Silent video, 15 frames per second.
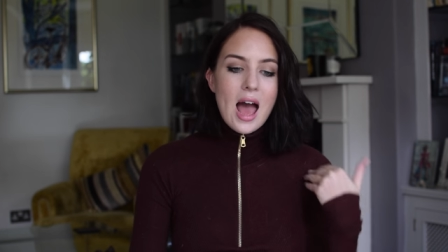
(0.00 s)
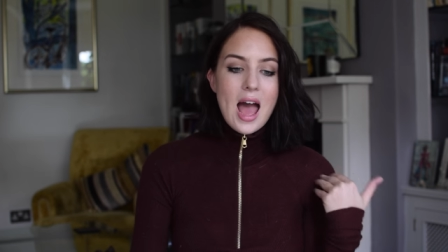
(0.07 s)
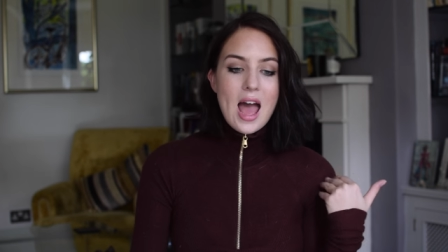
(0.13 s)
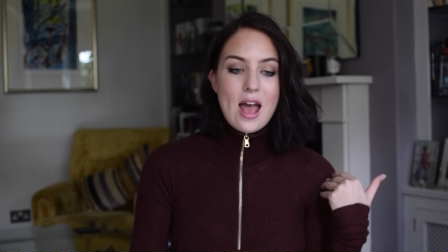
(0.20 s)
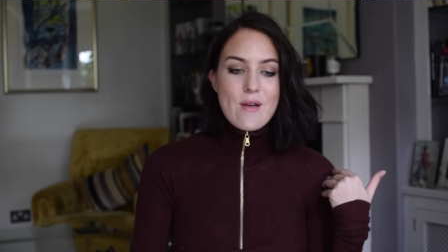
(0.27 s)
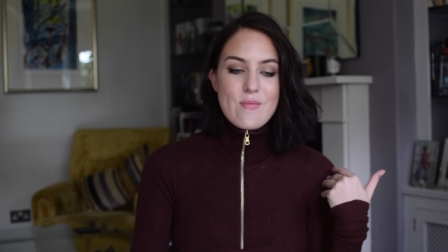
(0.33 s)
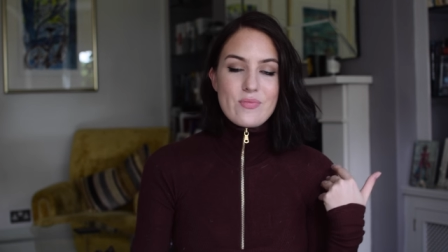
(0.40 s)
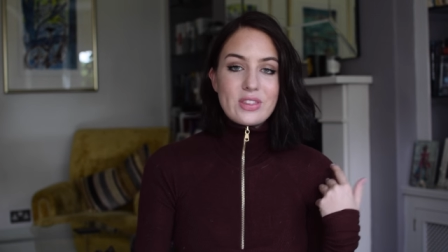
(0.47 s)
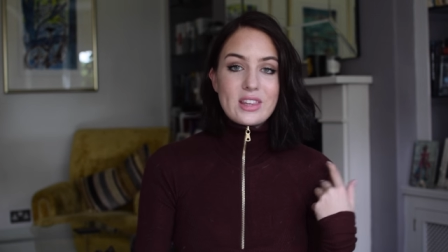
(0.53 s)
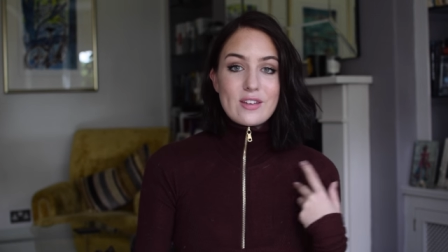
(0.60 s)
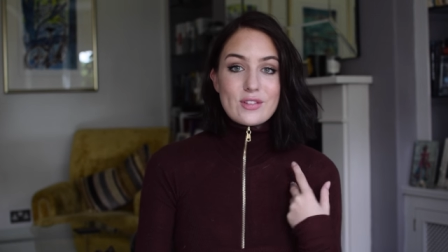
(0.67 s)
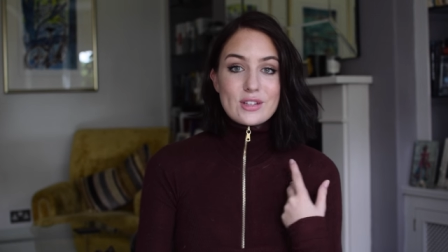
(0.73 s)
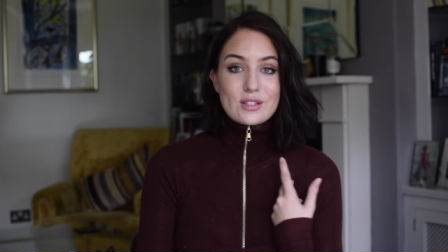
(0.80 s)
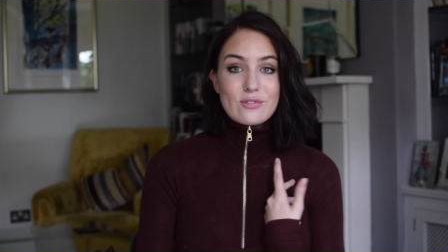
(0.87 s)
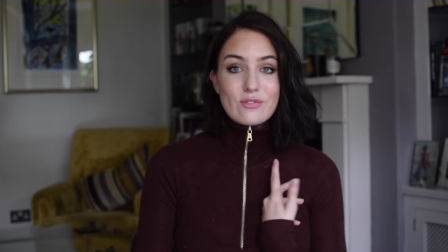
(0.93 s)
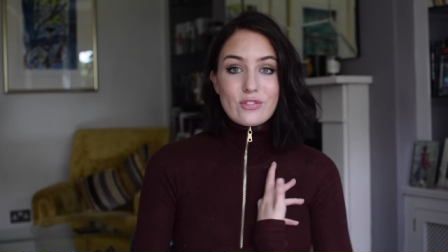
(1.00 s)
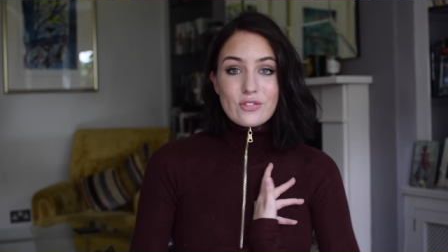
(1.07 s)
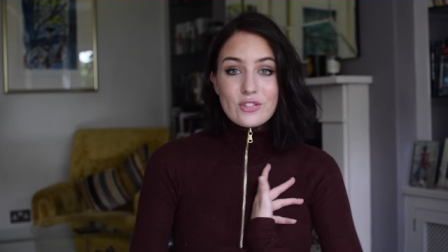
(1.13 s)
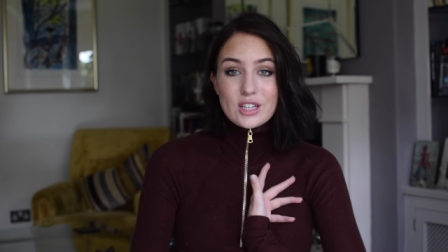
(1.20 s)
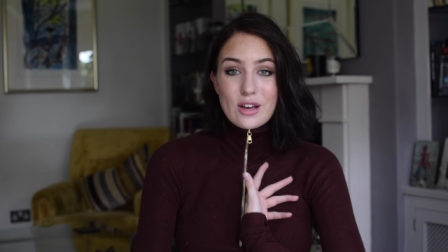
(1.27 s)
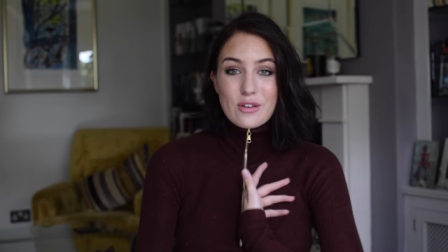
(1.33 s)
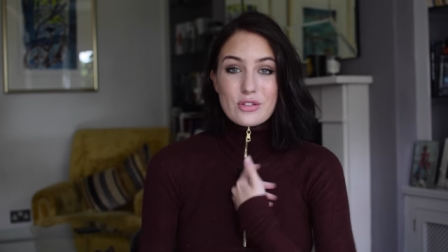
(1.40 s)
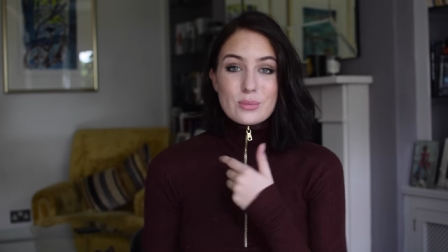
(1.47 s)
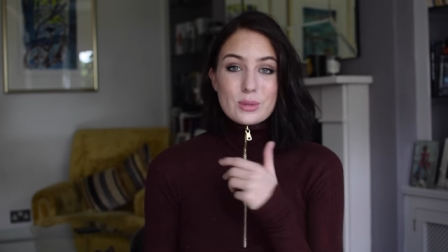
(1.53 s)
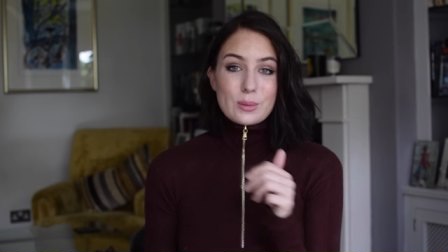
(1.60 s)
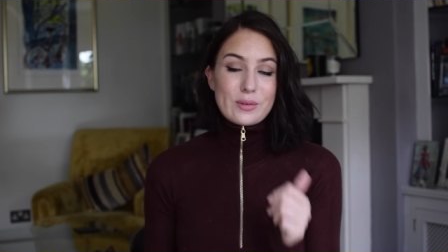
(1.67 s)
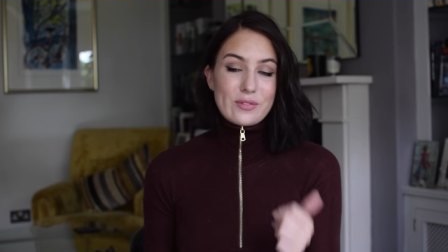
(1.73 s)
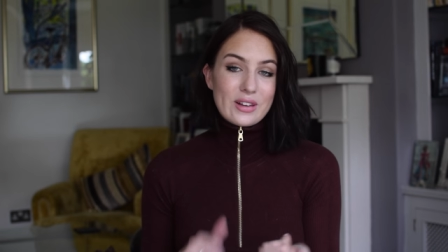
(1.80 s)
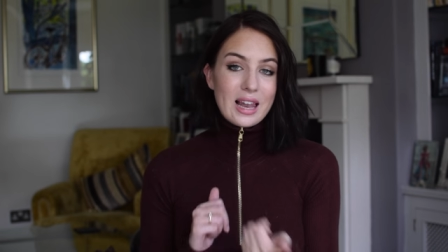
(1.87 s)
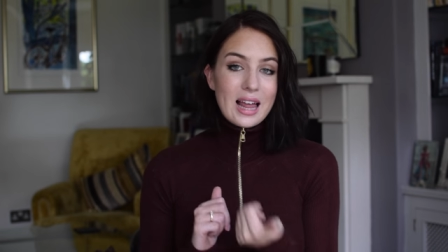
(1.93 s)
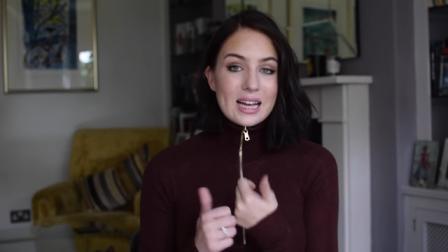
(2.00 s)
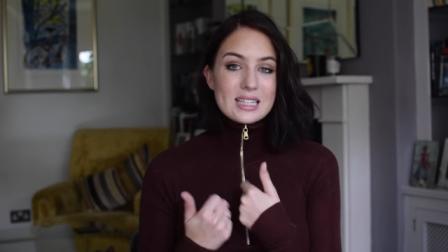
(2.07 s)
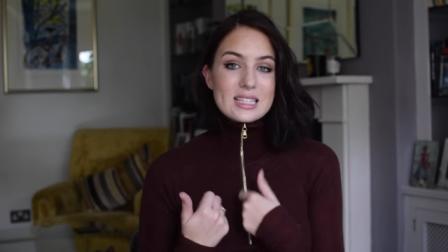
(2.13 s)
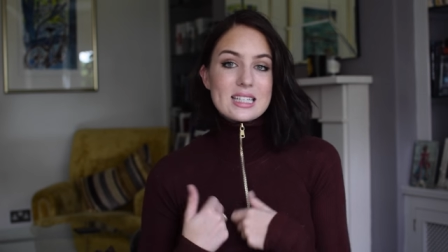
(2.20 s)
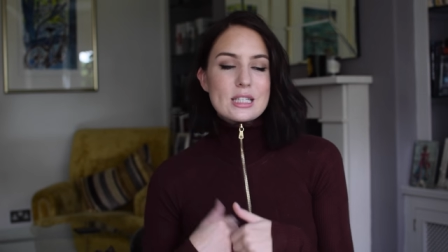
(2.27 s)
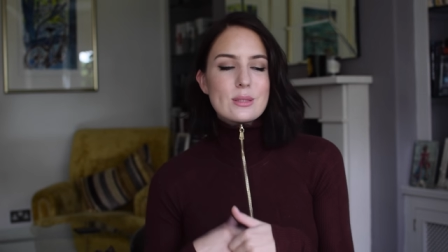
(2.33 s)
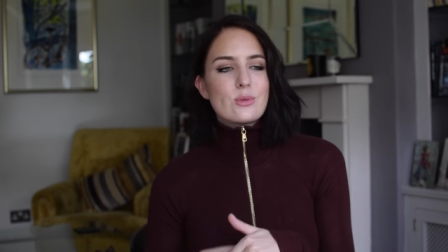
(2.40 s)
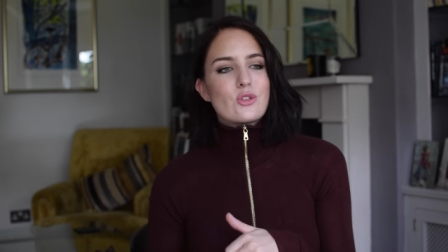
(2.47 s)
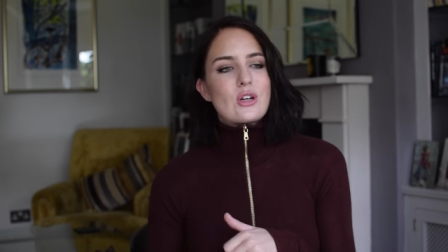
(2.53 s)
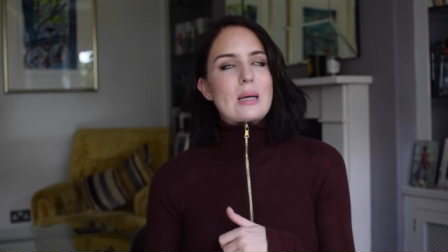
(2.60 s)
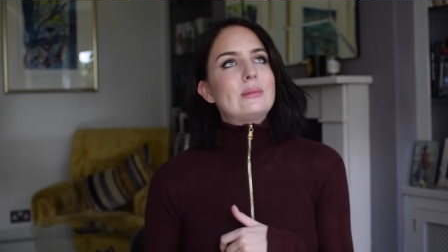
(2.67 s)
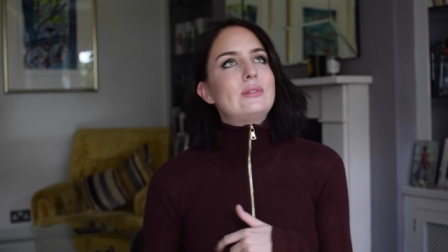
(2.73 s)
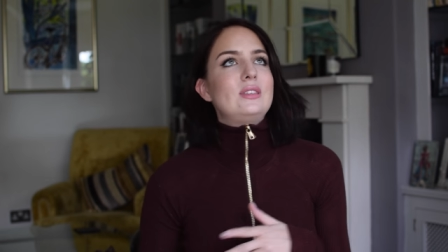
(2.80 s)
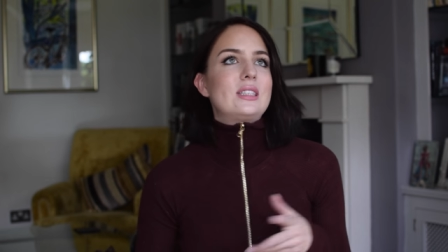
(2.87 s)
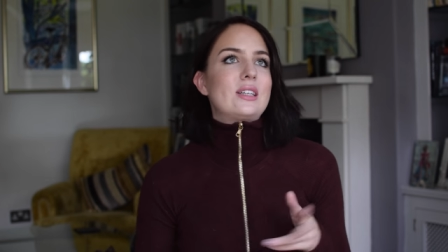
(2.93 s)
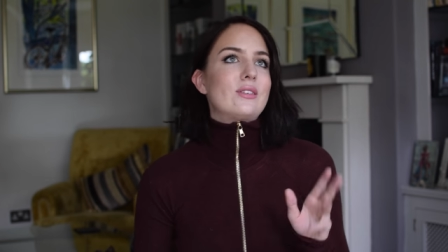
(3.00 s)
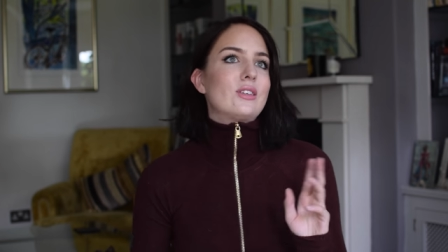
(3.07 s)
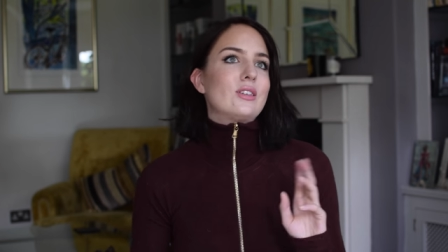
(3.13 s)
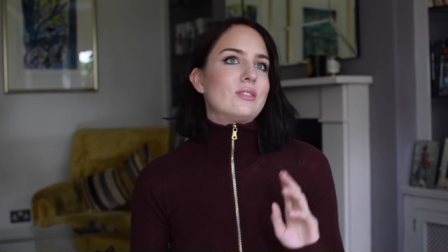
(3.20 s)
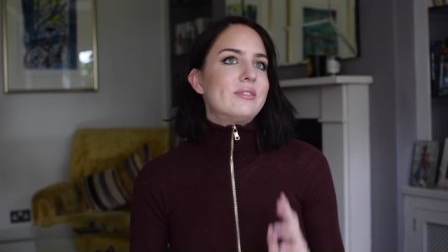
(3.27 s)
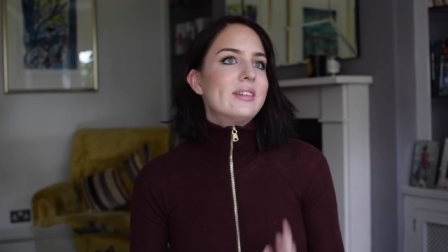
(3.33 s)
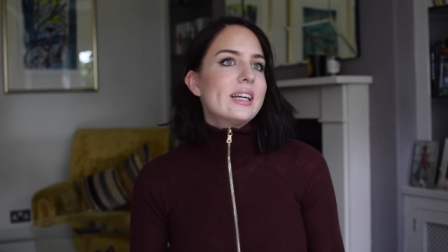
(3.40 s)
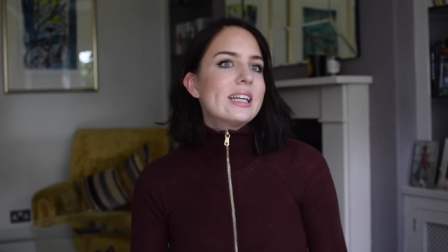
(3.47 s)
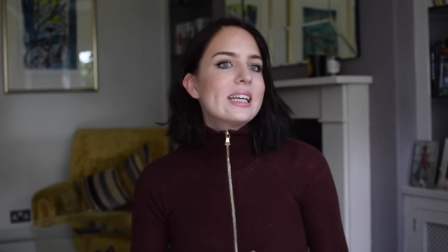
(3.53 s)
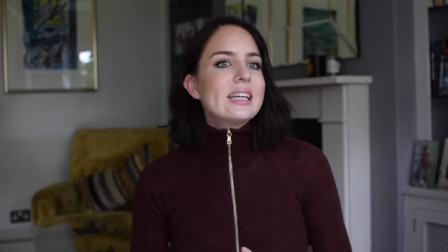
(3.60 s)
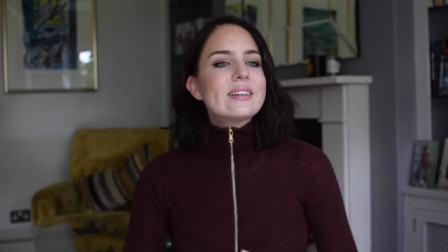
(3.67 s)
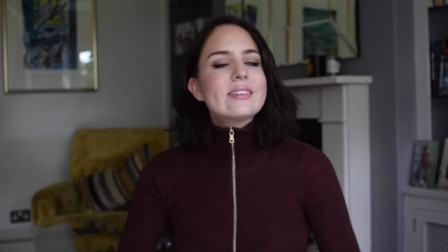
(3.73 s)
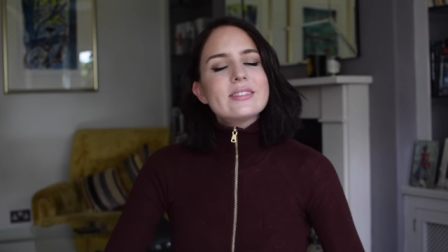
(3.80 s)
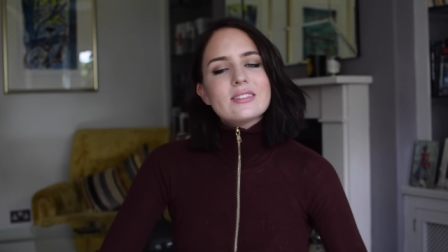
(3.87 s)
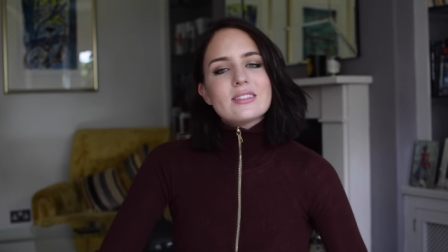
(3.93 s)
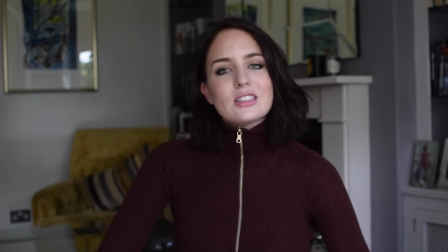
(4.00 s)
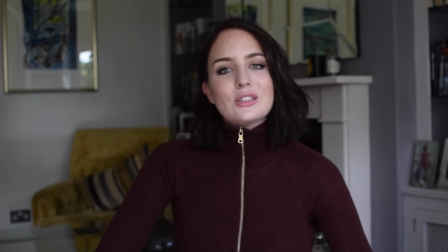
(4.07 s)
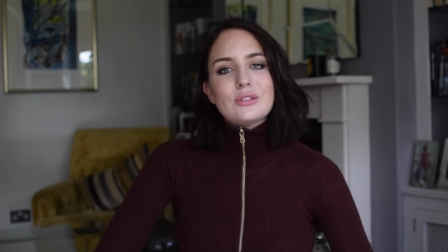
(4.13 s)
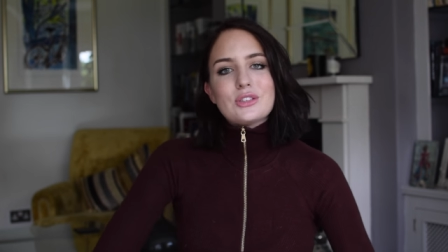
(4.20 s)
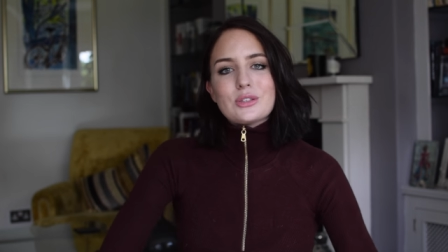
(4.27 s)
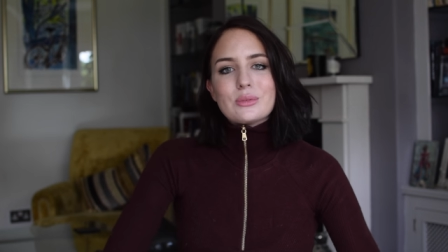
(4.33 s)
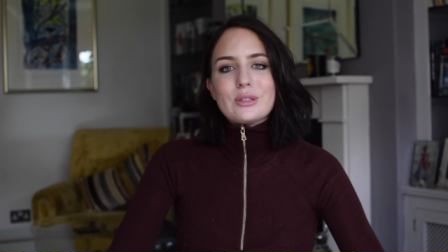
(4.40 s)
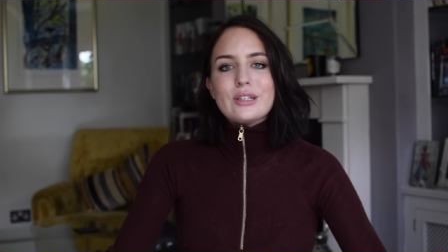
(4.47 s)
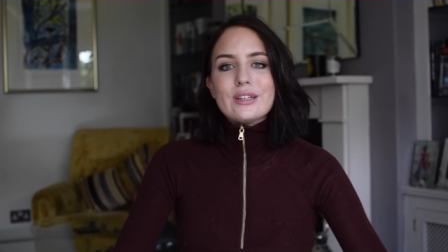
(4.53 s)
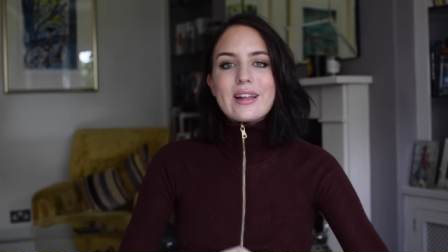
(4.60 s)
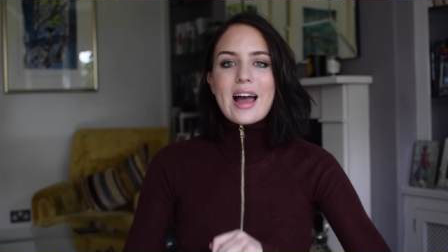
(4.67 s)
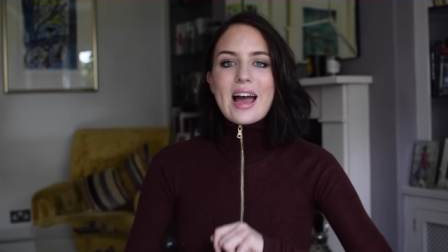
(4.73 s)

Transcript: Um, give this video a thumbs up if you liked it, subscribe if you don't already, all the usual.